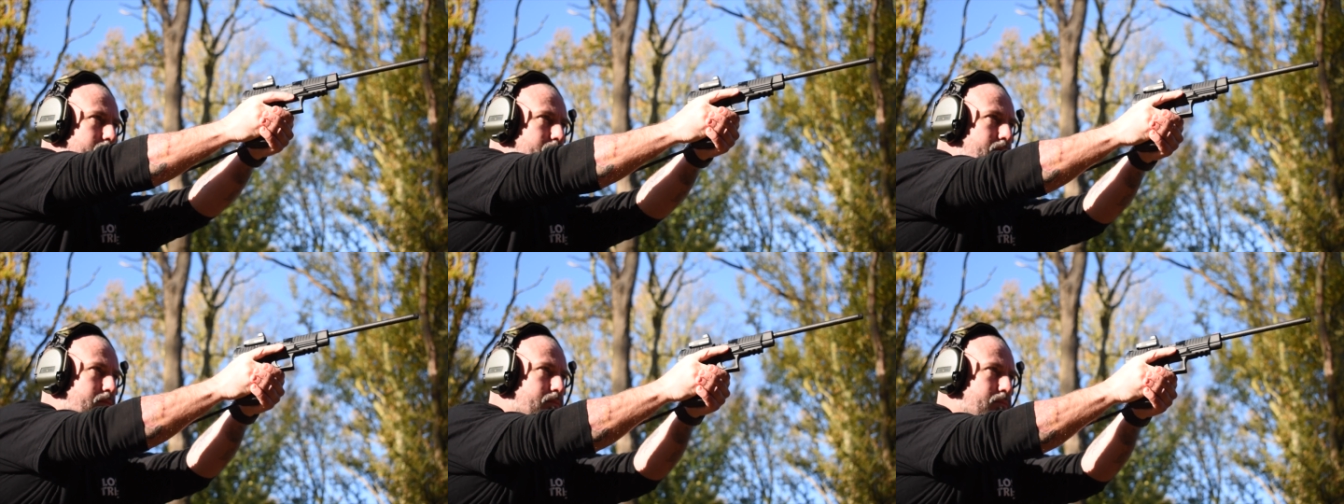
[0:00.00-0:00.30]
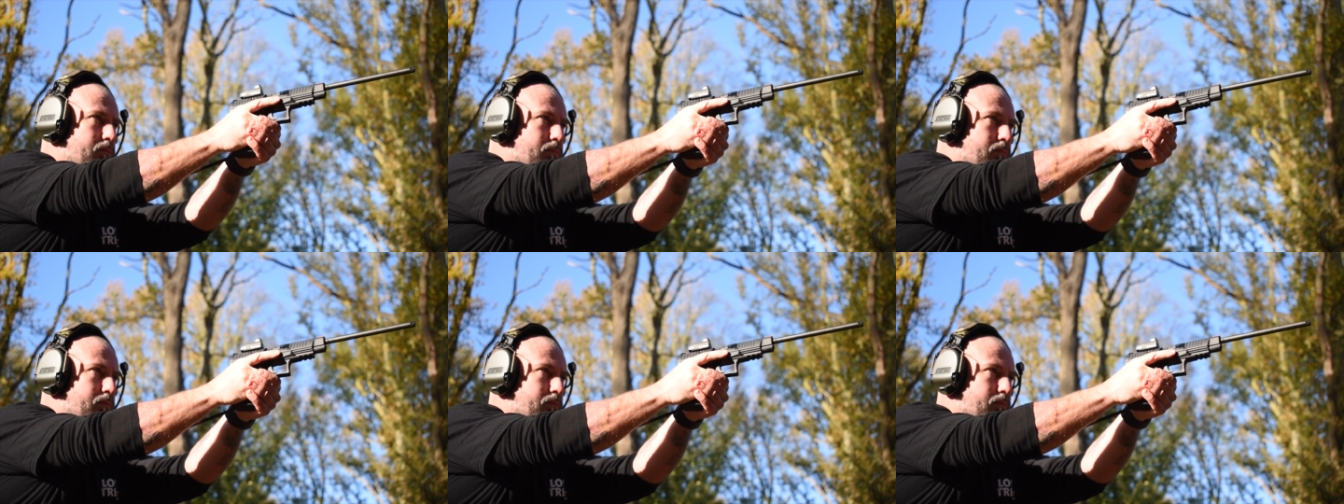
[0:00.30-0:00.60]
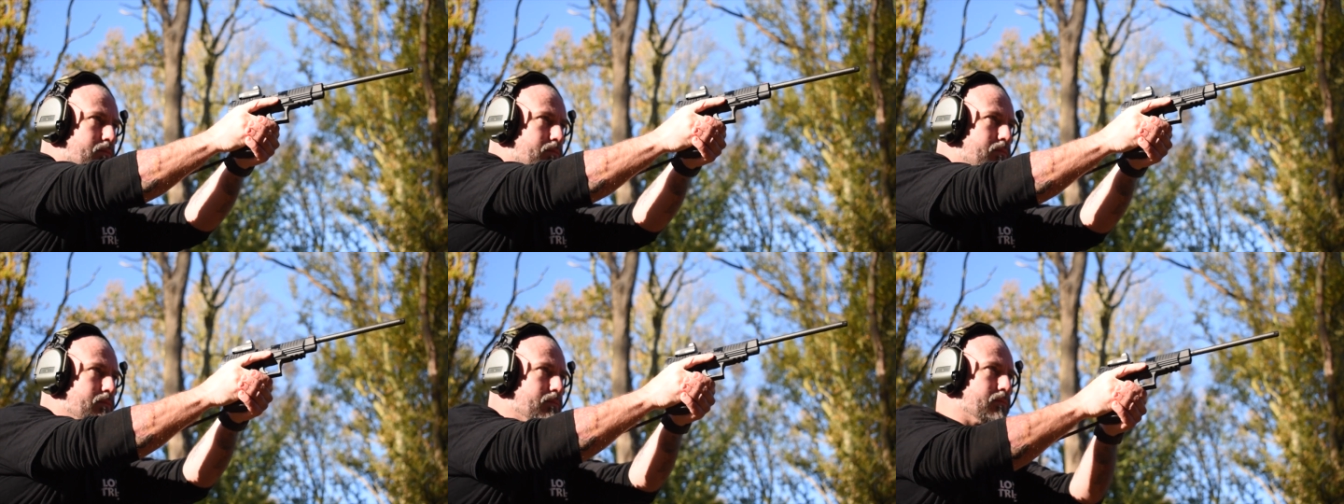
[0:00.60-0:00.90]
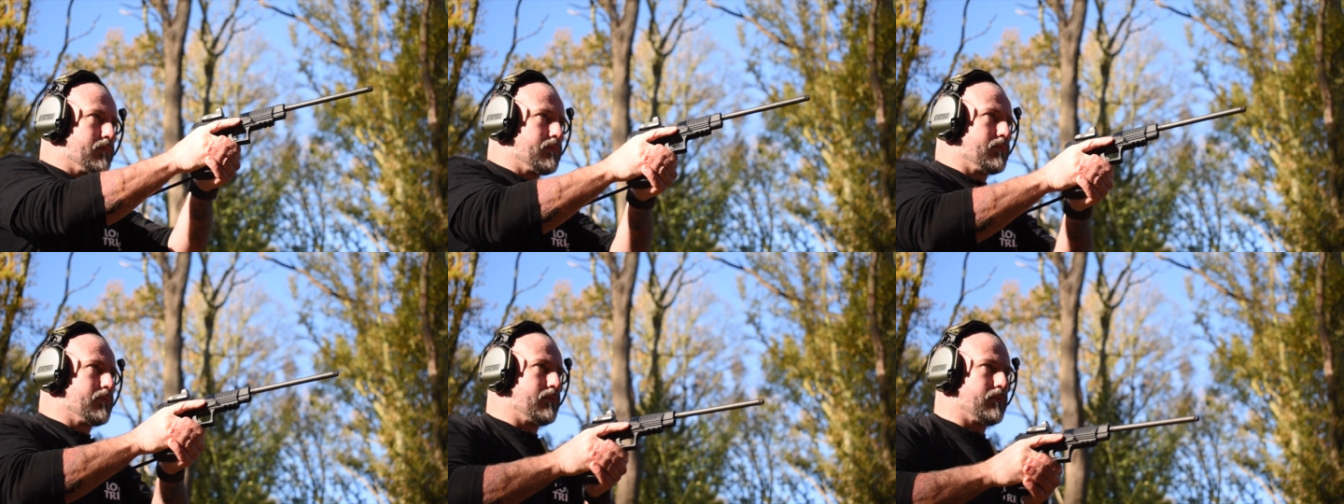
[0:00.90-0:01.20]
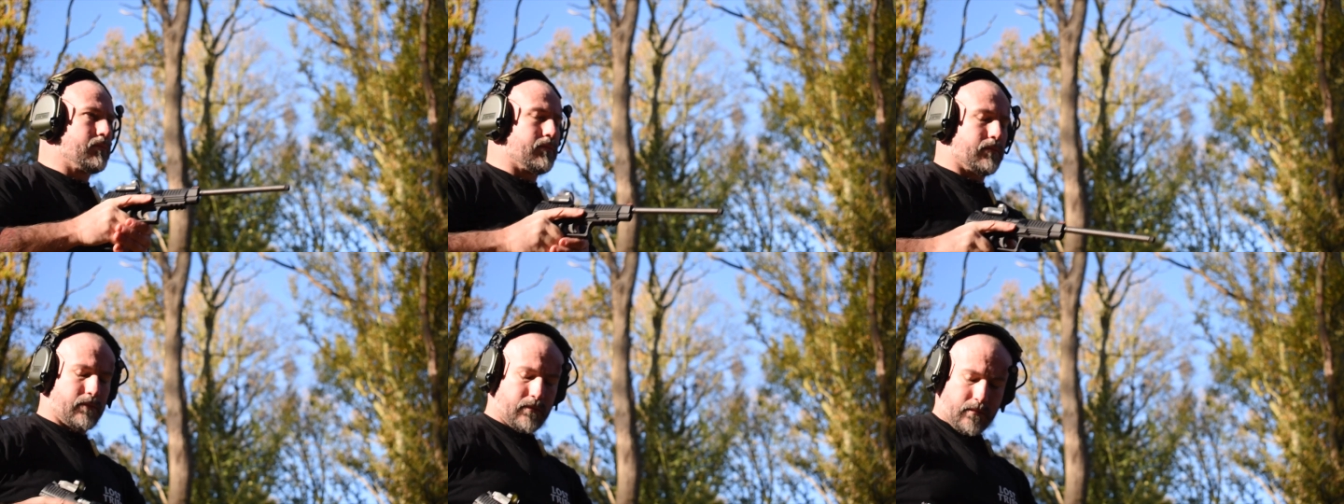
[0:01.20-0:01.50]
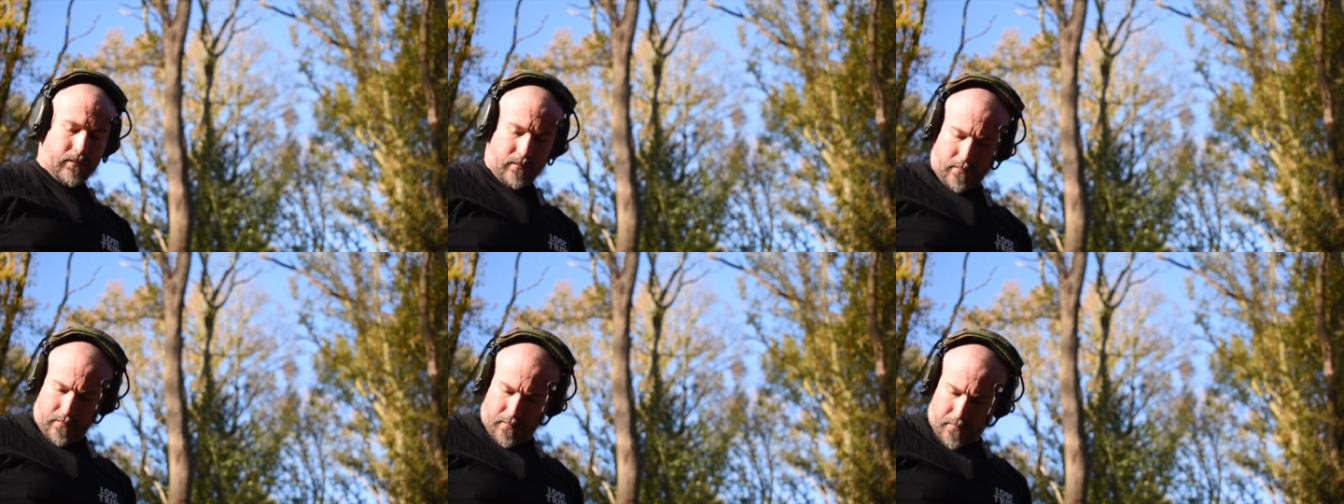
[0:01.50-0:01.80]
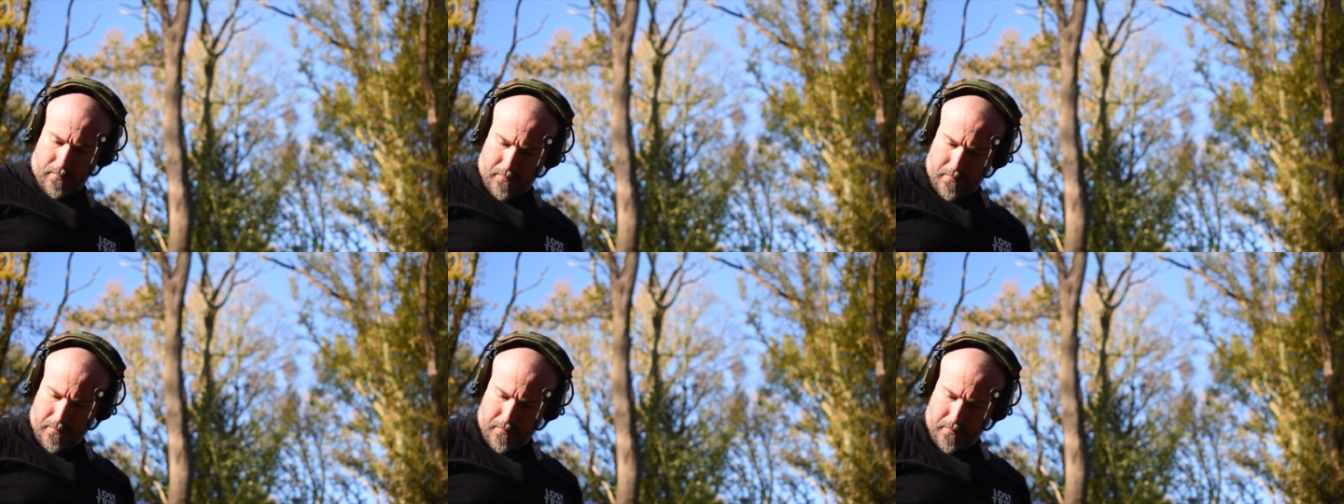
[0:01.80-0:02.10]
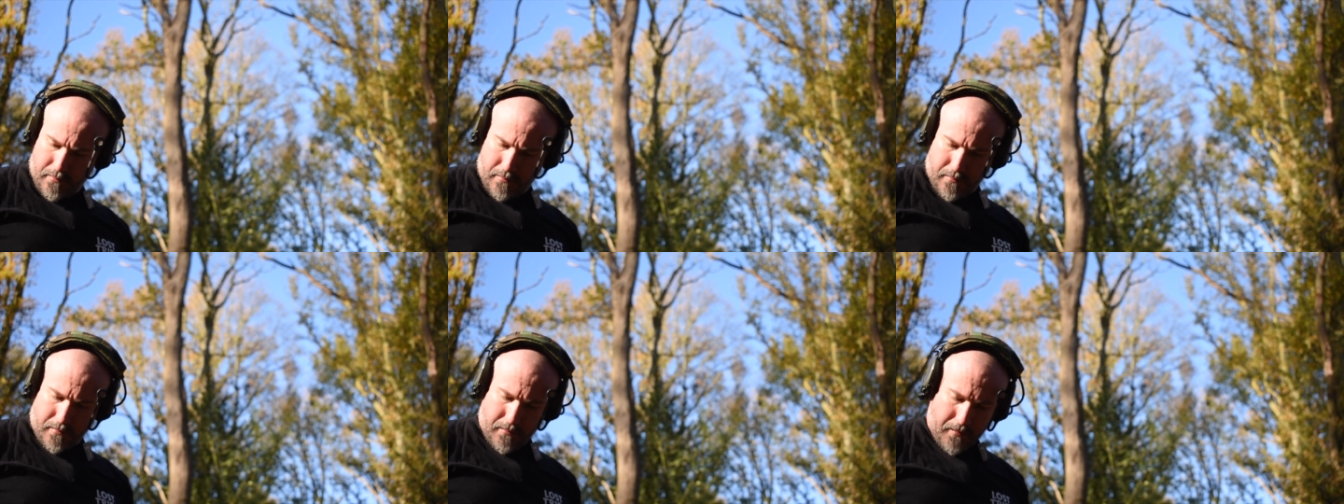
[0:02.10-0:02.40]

So literally upon the draw,